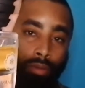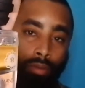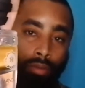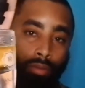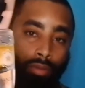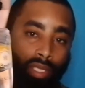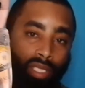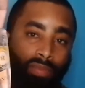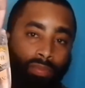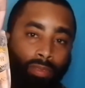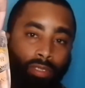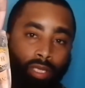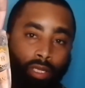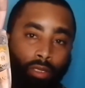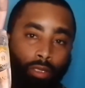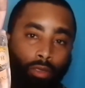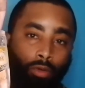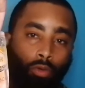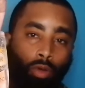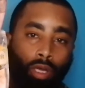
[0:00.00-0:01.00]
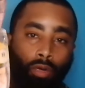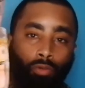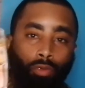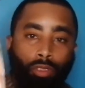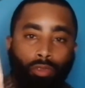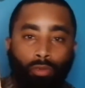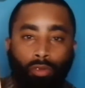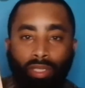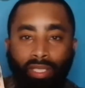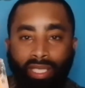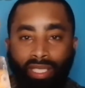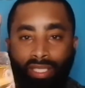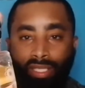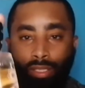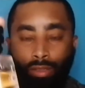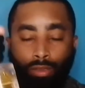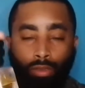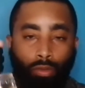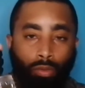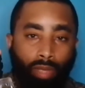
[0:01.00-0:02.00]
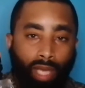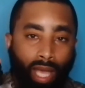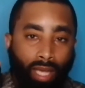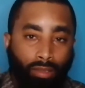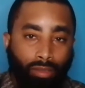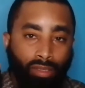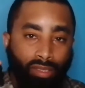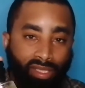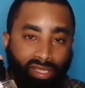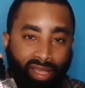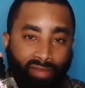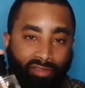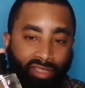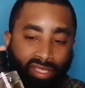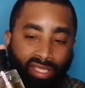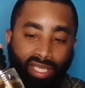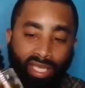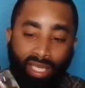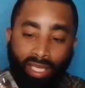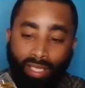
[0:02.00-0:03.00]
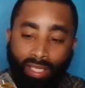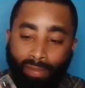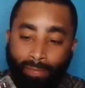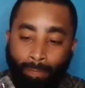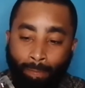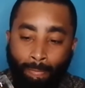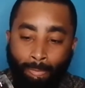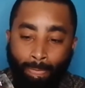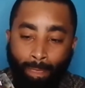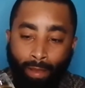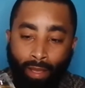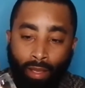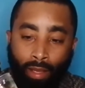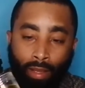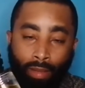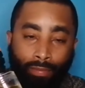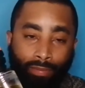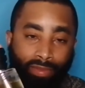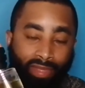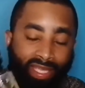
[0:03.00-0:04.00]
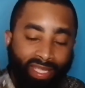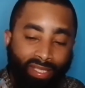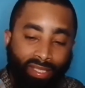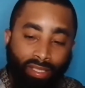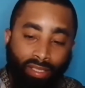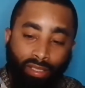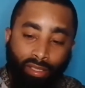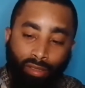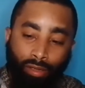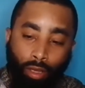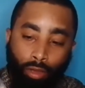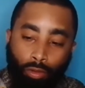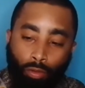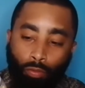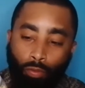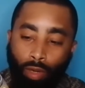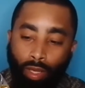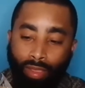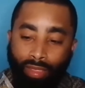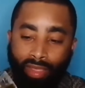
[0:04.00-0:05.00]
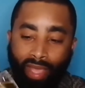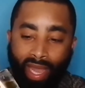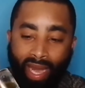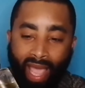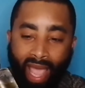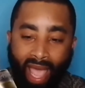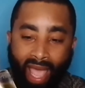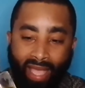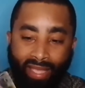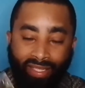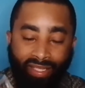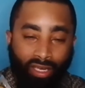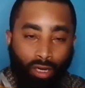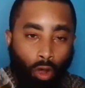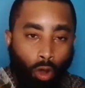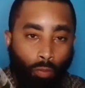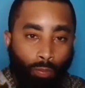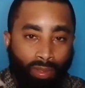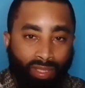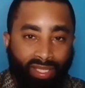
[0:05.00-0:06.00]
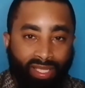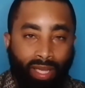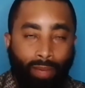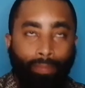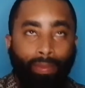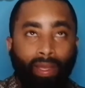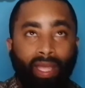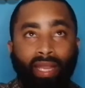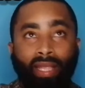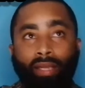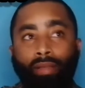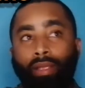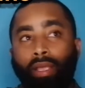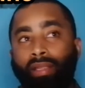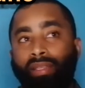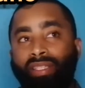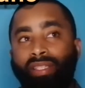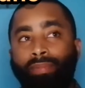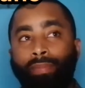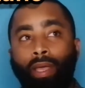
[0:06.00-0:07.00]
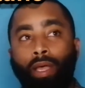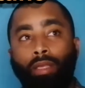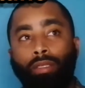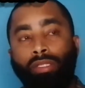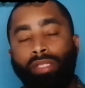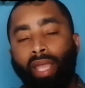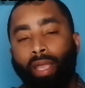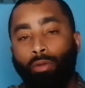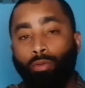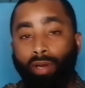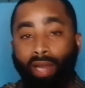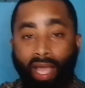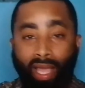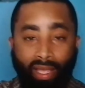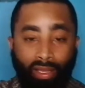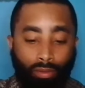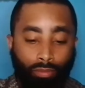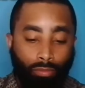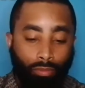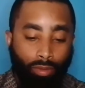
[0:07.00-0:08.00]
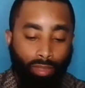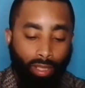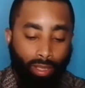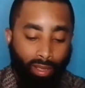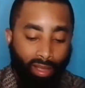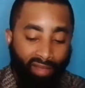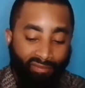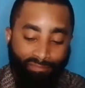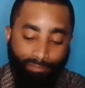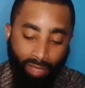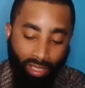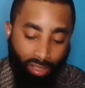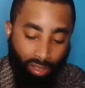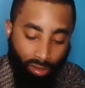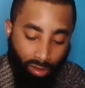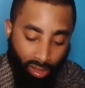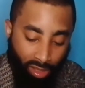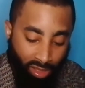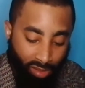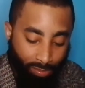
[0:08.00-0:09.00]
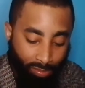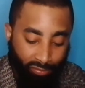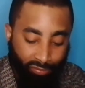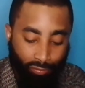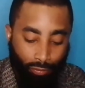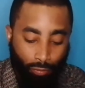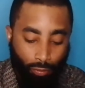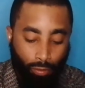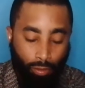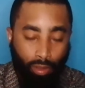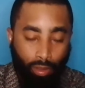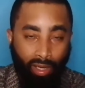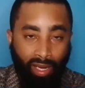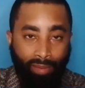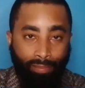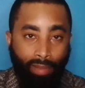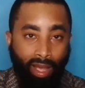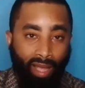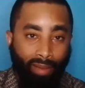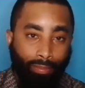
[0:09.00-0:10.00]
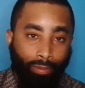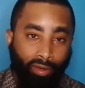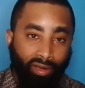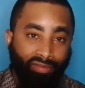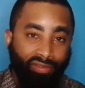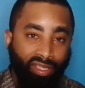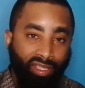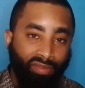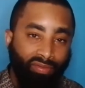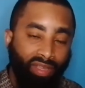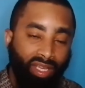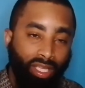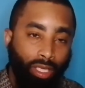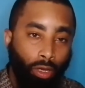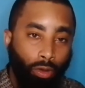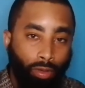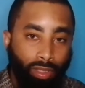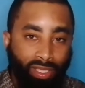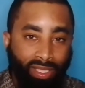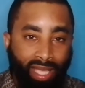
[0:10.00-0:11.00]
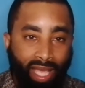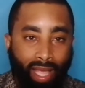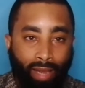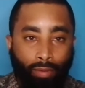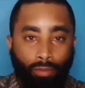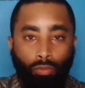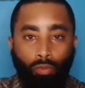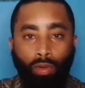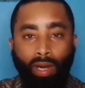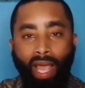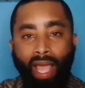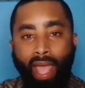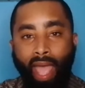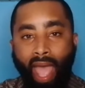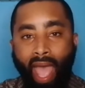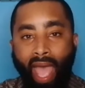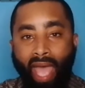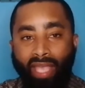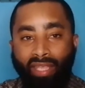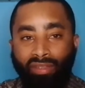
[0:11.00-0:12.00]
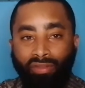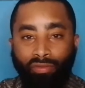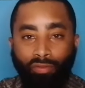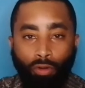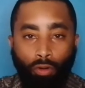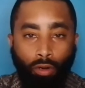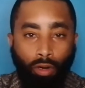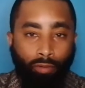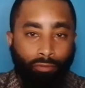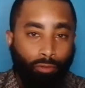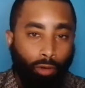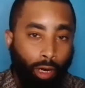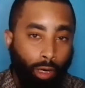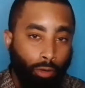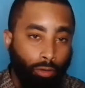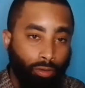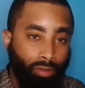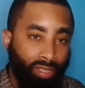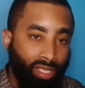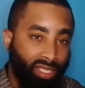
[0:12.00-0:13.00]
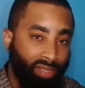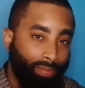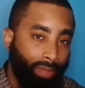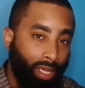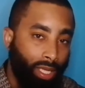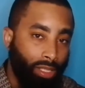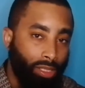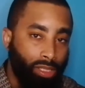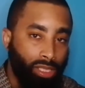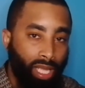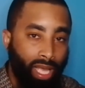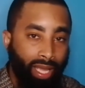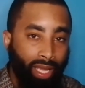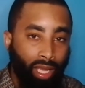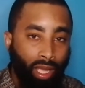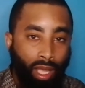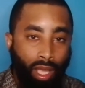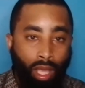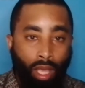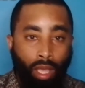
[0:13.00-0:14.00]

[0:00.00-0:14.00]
This particular one was released in 2017. This is another one that it opens up and it smells like I've mentioned this before in my previous video, is that when I asked for a fragrance that smells like